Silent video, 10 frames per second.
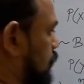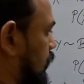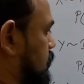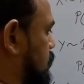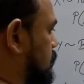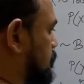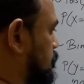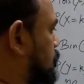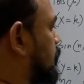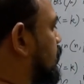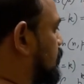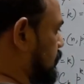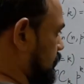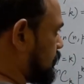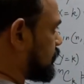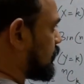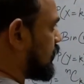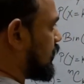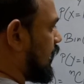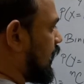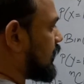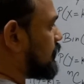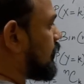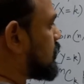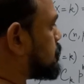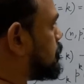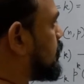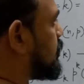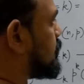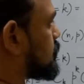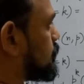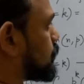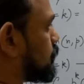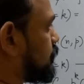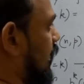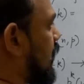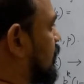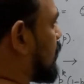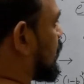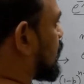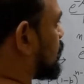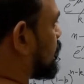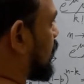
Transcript: to write p here. I can write p in terms of n. I can